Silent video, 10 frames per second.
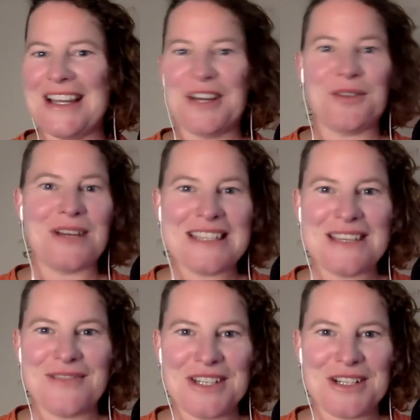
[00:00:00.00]
crazy
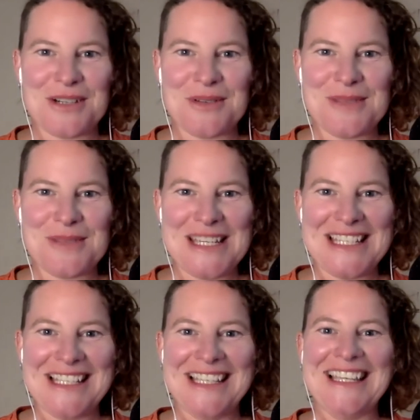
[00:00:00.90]
adventure with
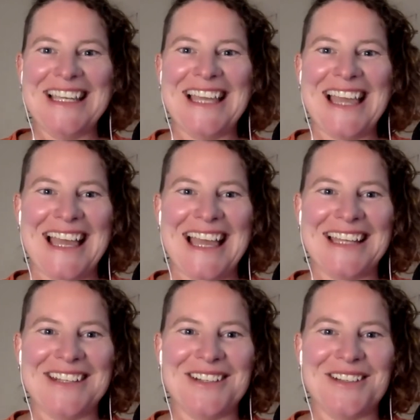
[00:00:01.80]
me
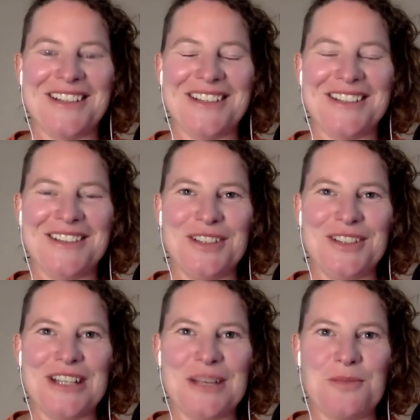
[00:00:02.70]
and
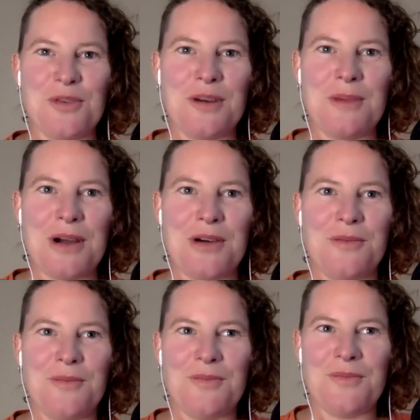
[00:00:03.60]
learning more
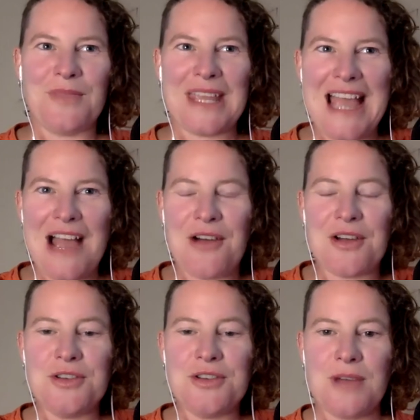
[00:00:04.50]
about like how
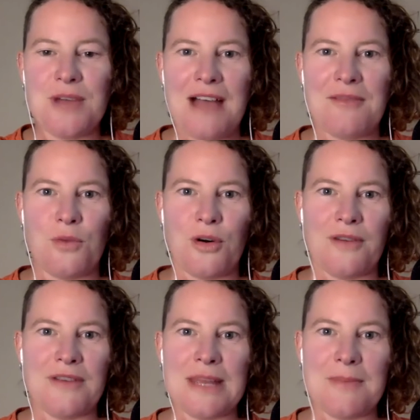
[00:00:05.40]
can you have more
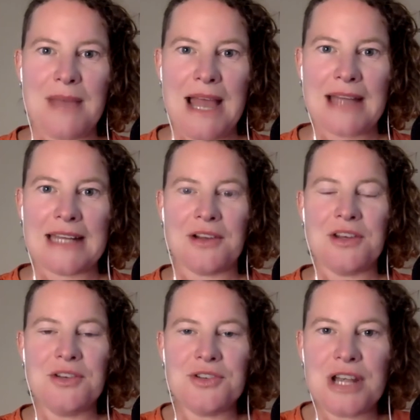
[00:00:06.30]
of an impact, how
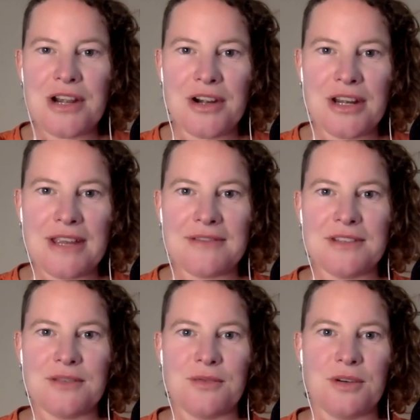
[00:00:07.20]
can you share your gifts
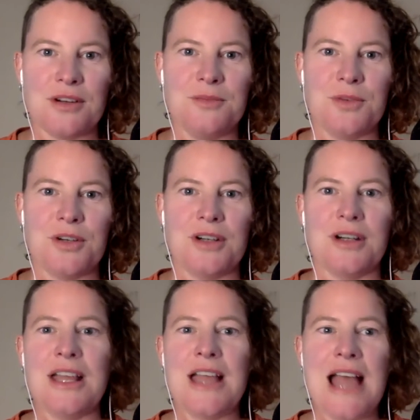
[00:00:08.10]
in the world more,
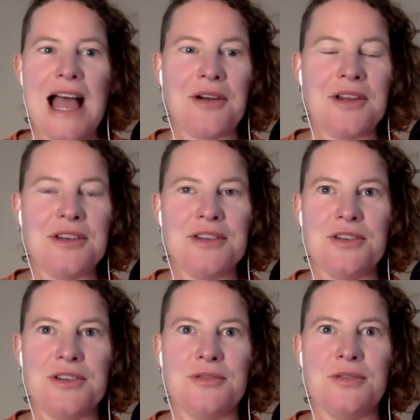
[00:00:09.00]
how can
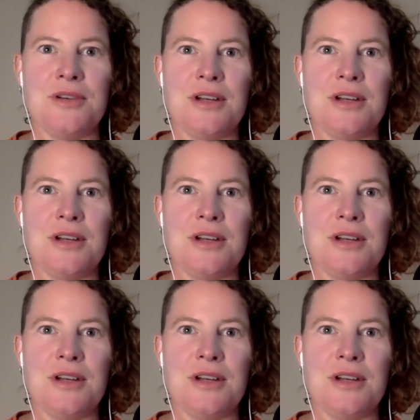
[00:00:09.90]
you